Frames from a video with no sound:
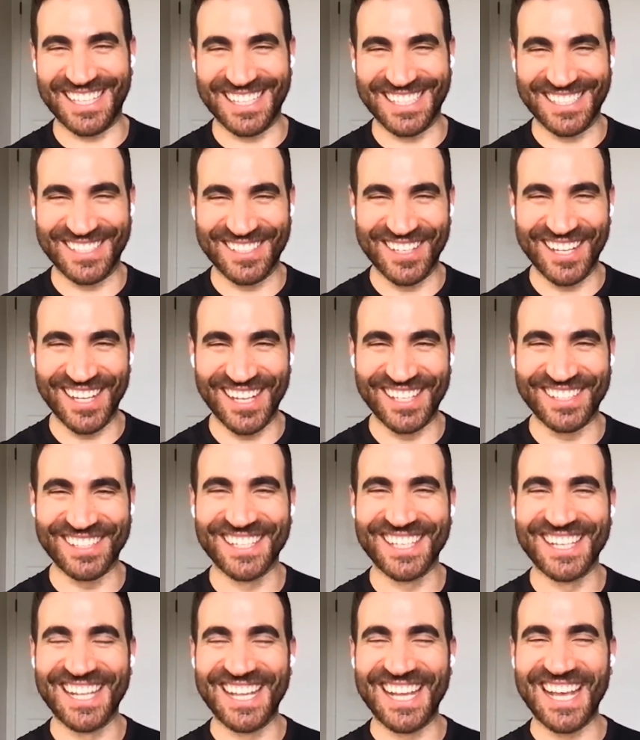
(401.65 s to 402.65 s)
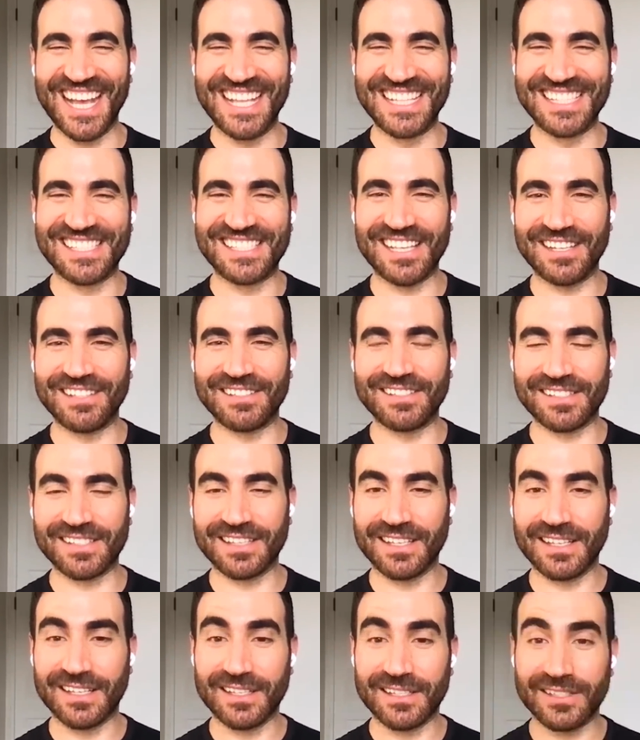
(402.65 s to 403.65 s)
you know. And so
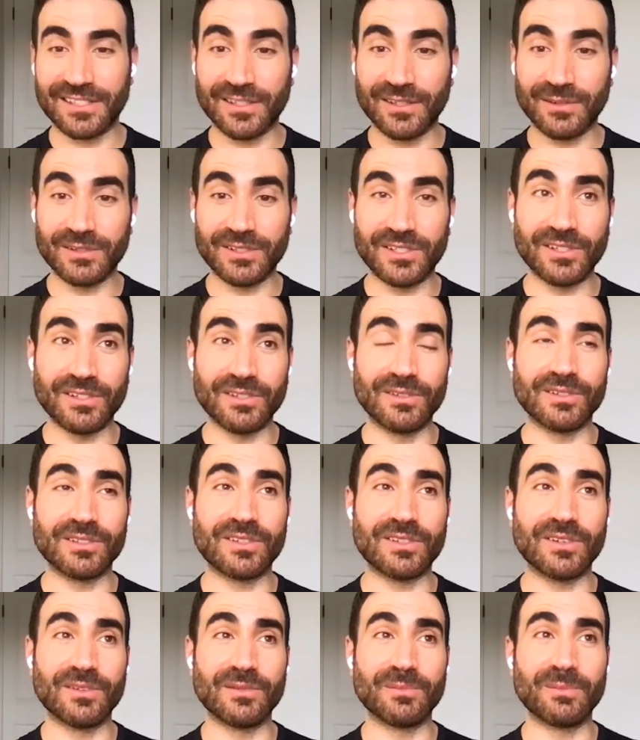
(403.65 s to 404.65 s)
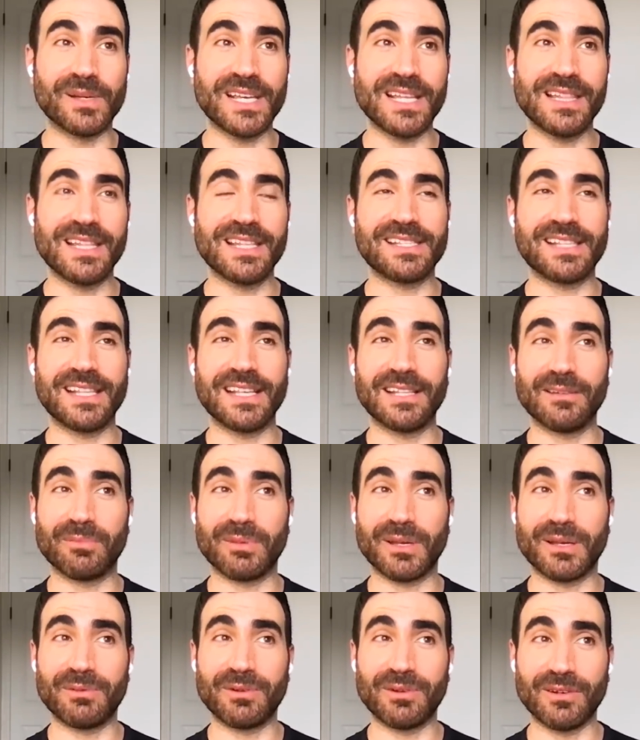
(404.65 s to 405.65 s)
to to to be in this thing that
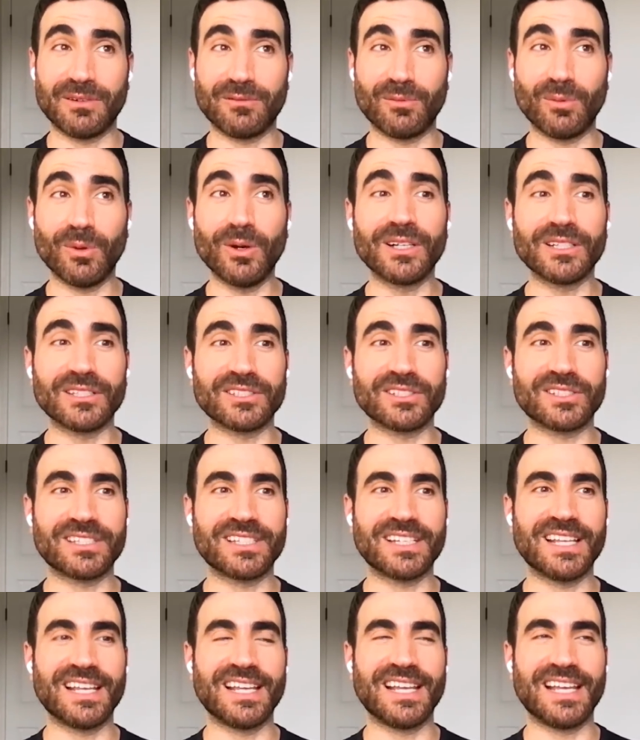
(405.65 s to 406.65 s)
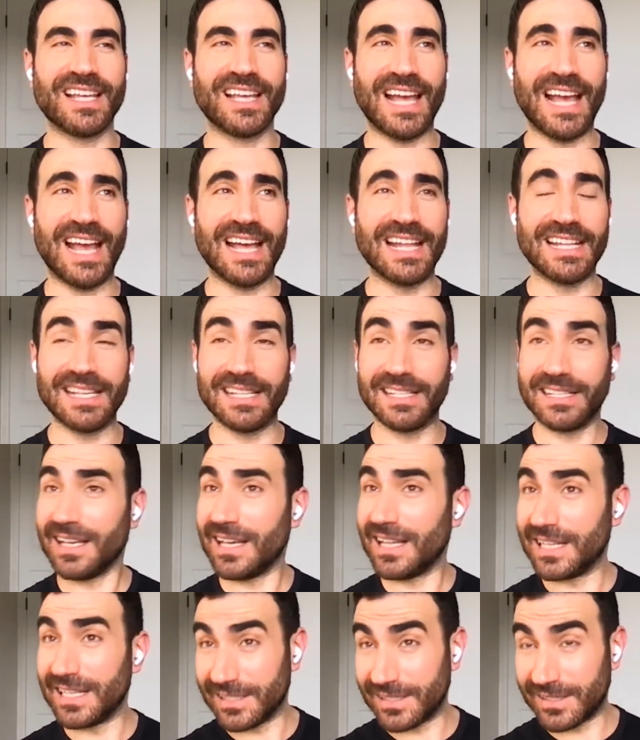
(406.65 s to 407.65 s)
people have watched, and it
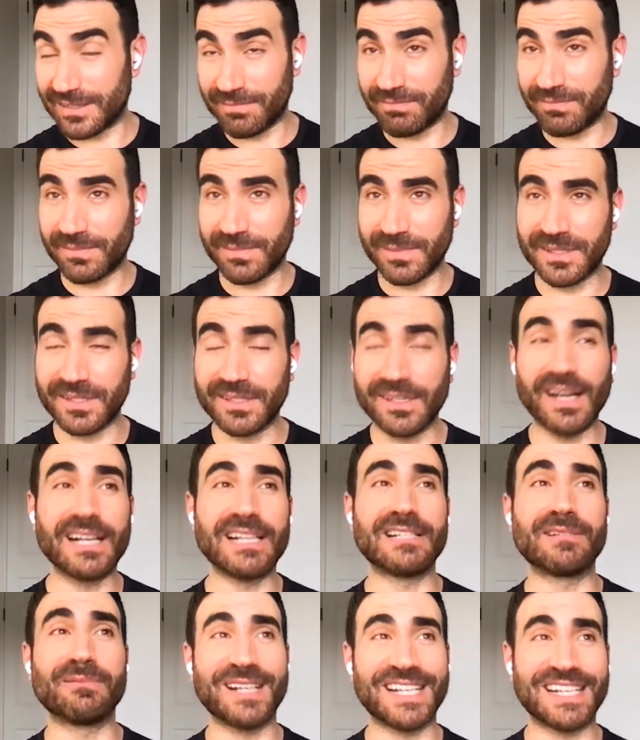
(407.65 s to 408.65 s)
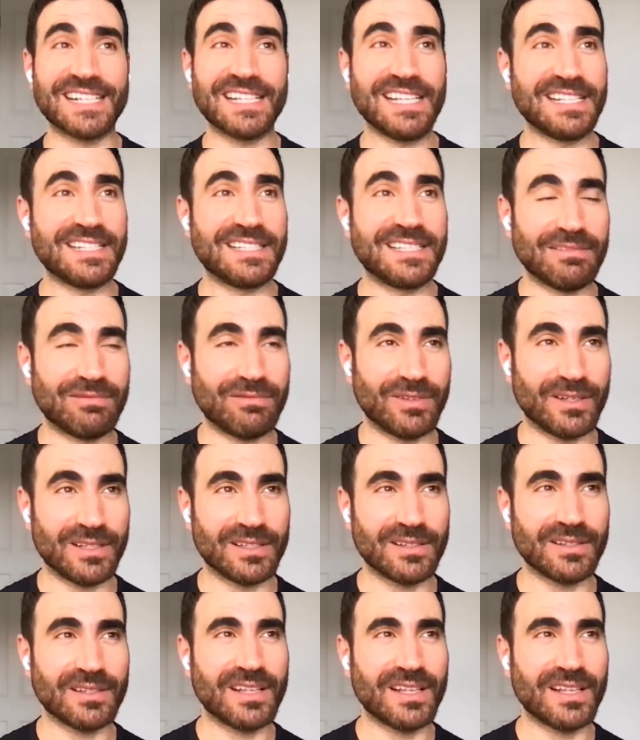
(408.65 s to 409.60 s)
and it's seismically different.